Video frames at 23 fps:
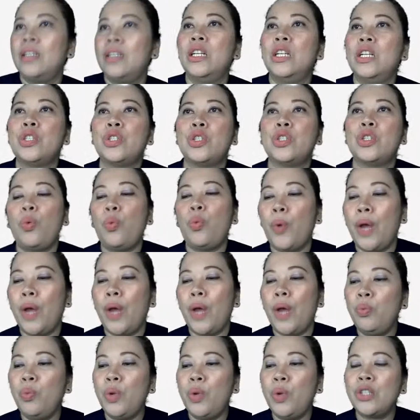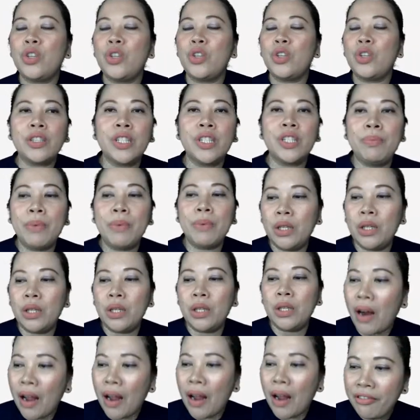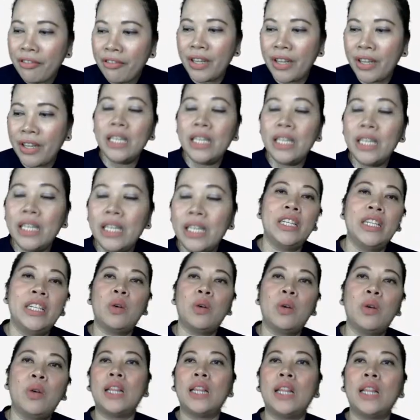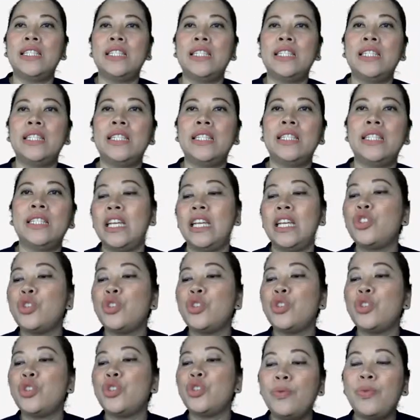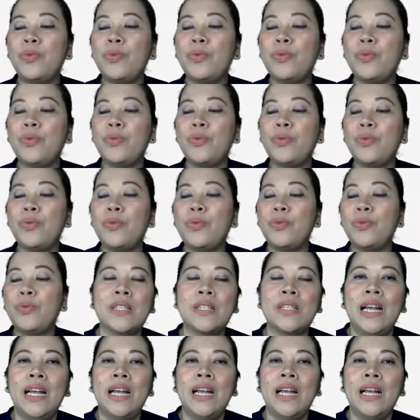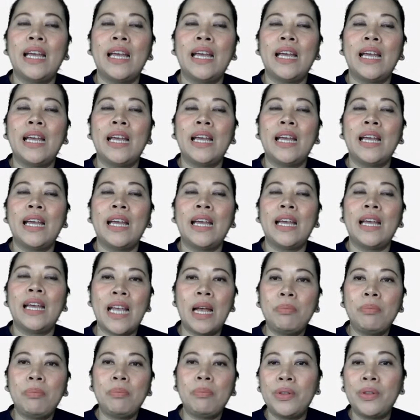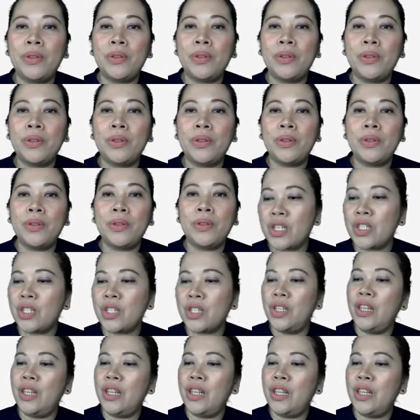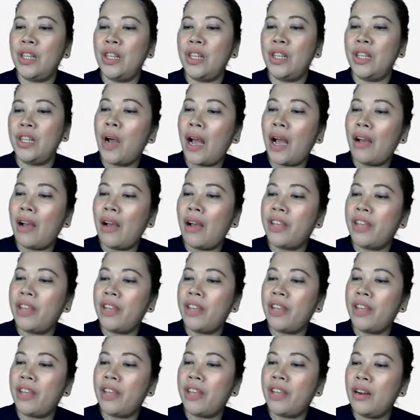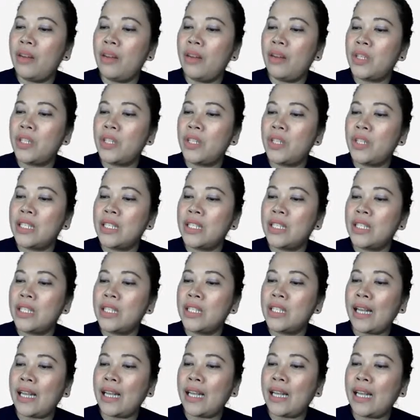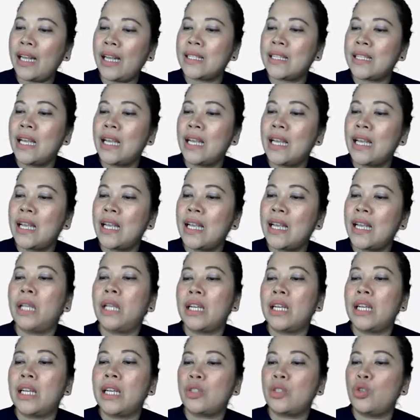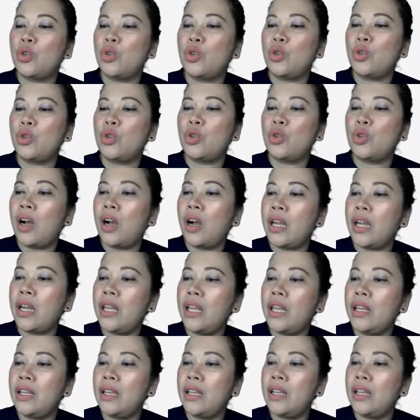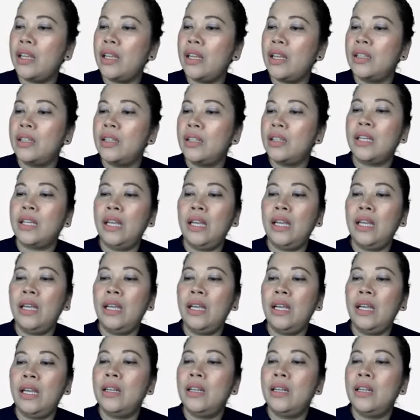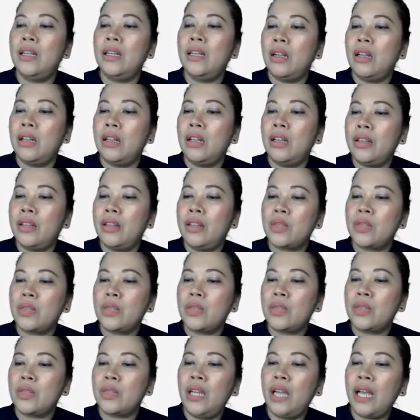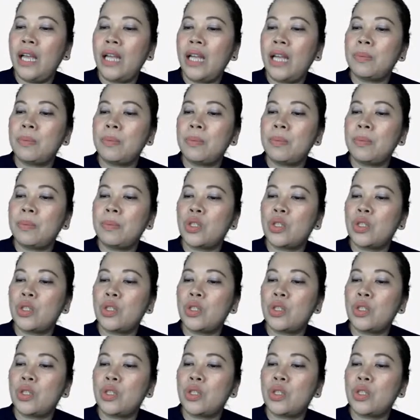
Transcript: So when we talked about graphing linear inequalities in two variables, like for example the expression that you have here, which is x plus 2y, okay, this one, x plus